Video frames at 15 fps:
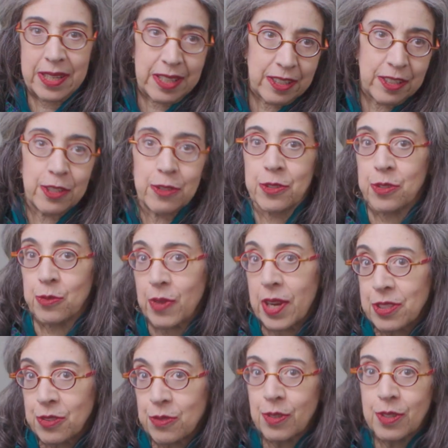need to use the
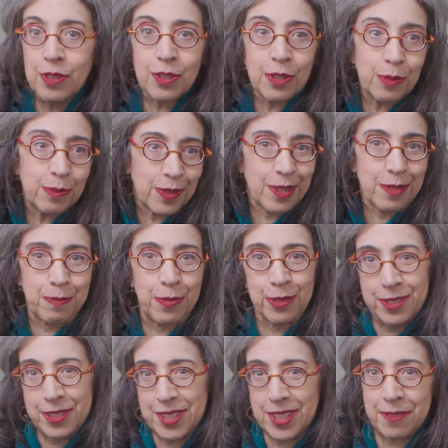restroom or pull
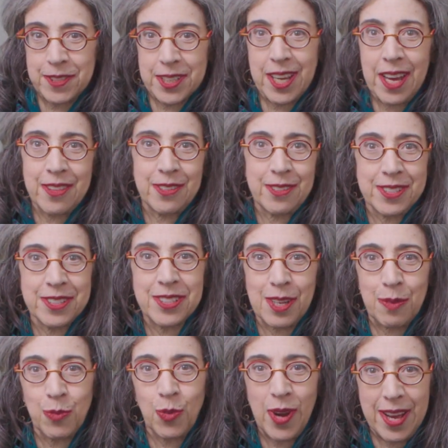yourself together in
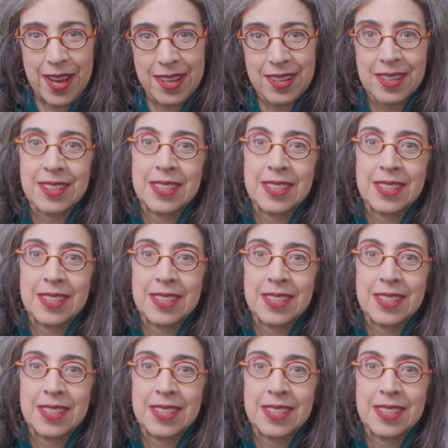some way.